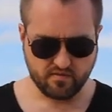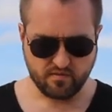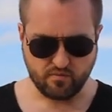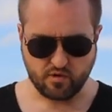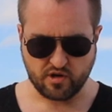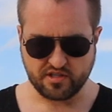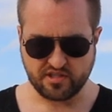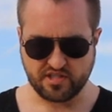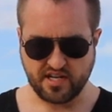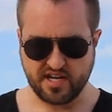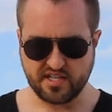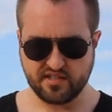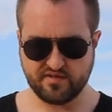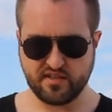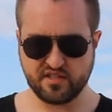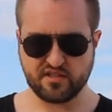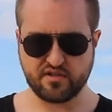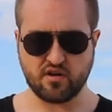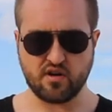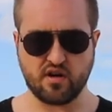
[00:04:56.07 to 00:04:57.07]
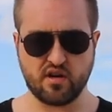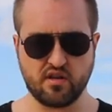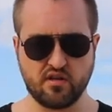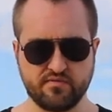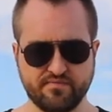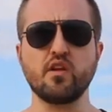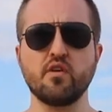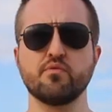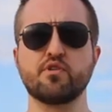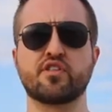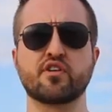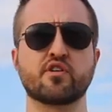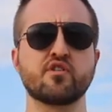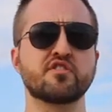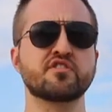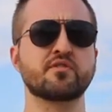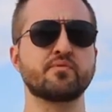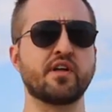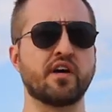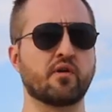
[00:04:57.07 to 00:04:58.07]
one size fits all, but the
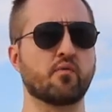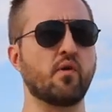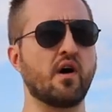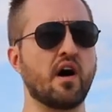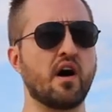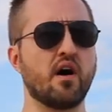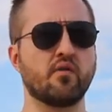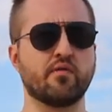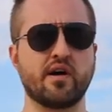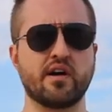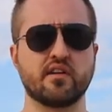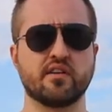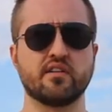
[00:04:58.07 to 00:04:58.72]
girl's gonna be like, wow, right?